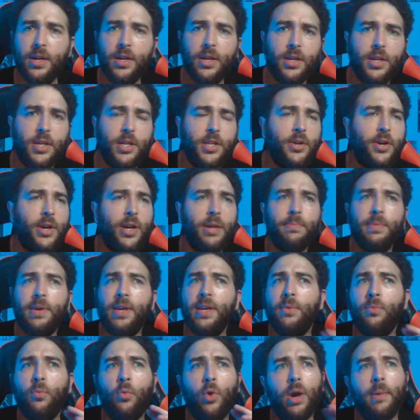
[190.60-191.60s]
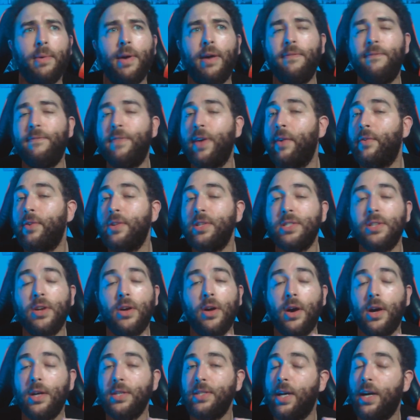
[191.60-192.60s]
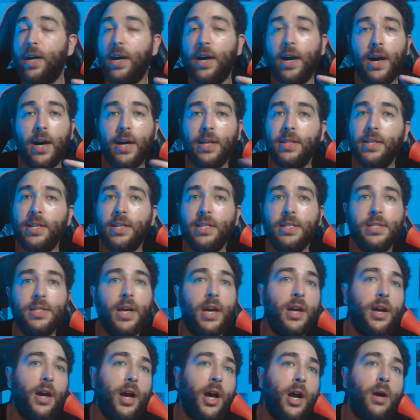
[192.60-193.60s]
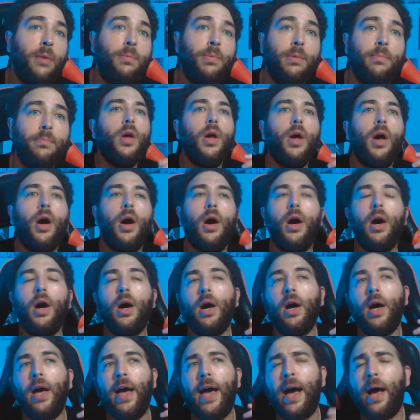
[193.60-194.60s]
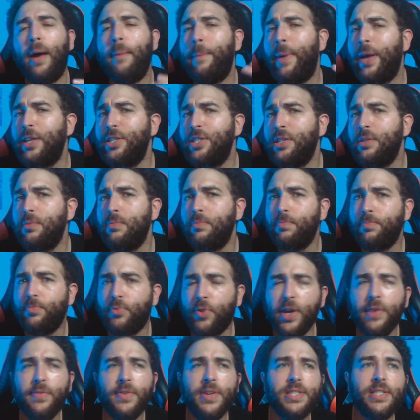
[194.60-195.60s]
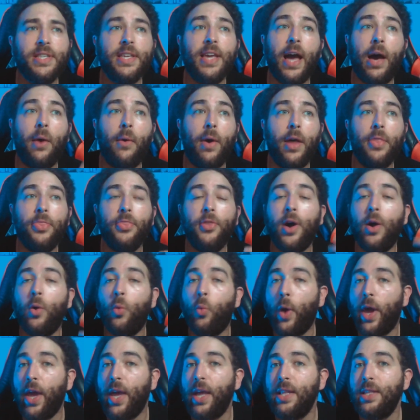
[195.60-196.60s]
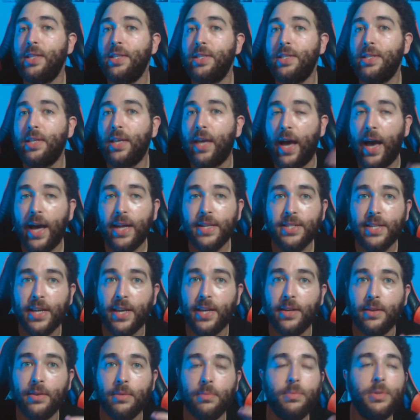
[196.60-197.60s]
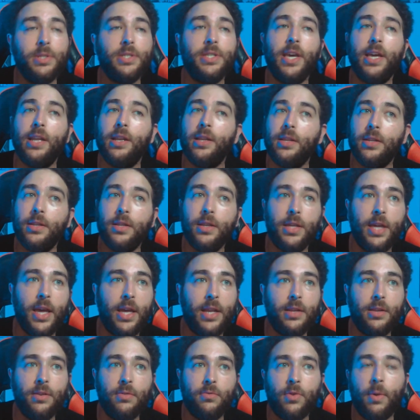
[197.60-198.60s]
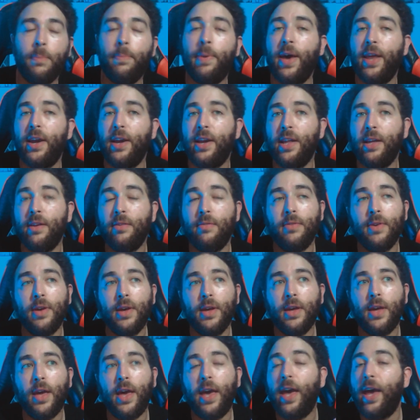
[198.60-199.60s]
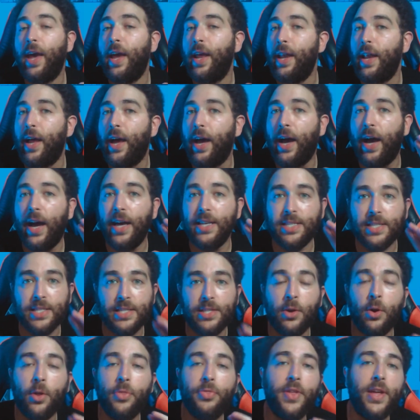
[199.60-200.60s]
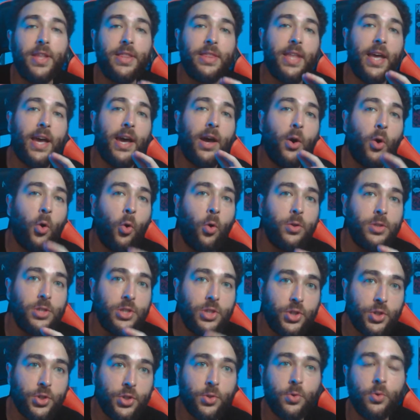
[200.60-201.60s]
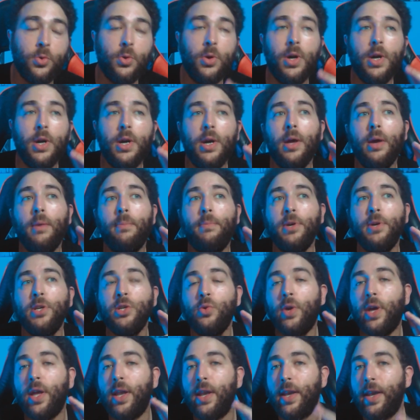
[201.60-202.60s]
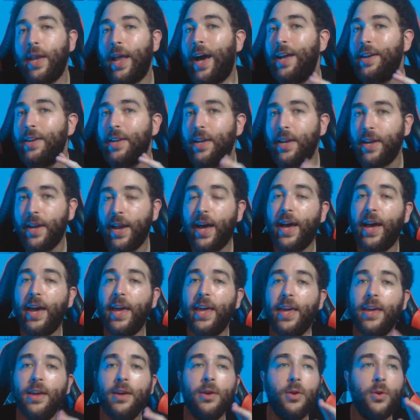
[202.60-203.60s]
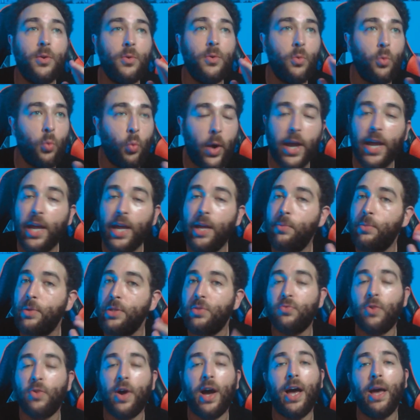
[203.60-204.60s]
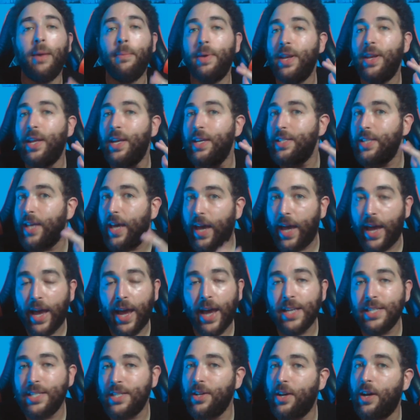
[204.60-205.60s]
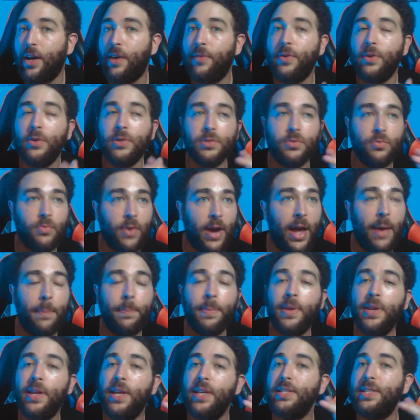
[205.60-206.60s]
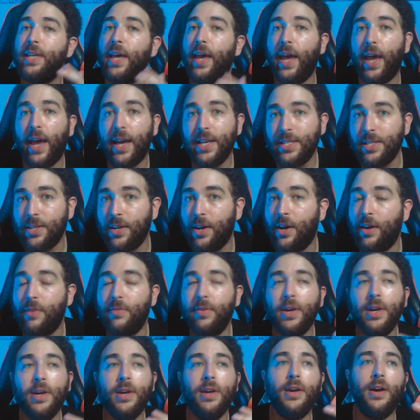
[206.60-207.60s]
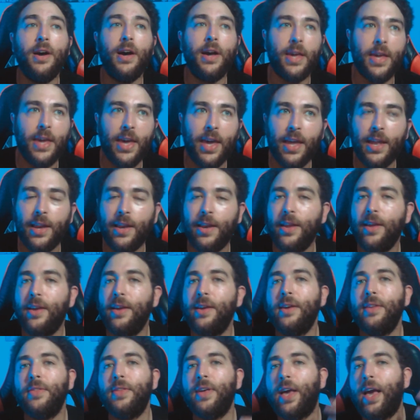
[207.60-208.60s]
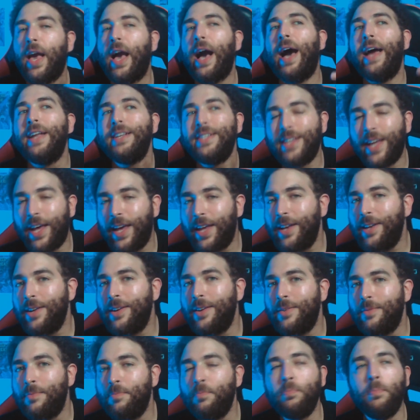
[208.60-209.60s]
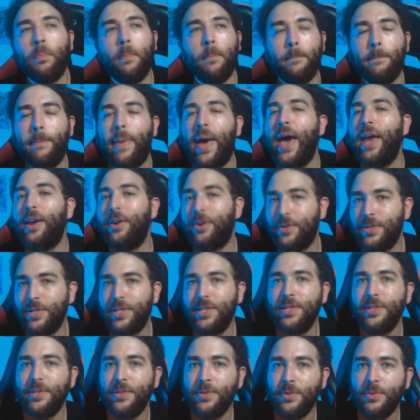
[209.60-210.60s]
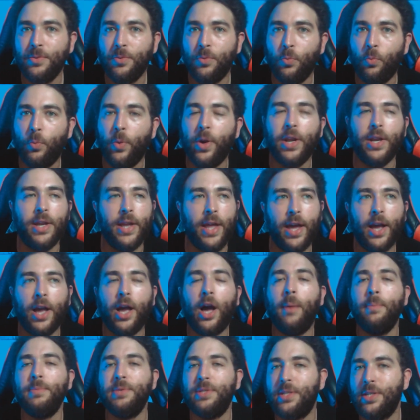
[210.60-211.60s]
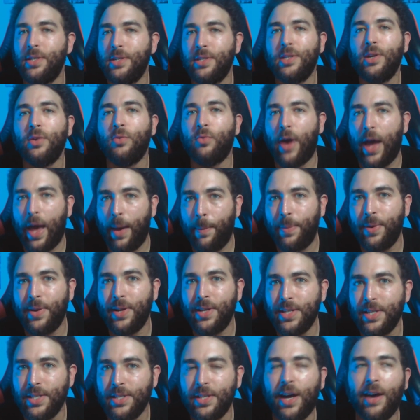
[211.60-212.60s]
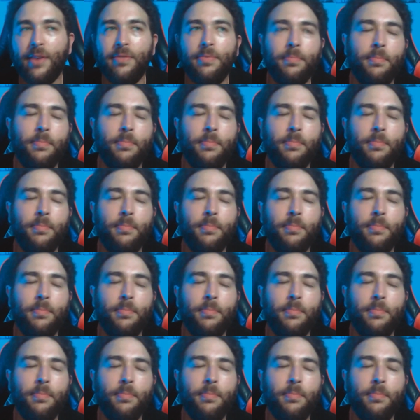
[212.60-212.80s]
You know what I mean? One of my favorite songs on the entire album. I mentioned previously how I thought Wayne's content was getting repetitive. And I still think that holds true. But you cannot deny Wayne was rhyming his ass off. He was rapping his ass off. Again, content matters when it comes to rapping and stuff.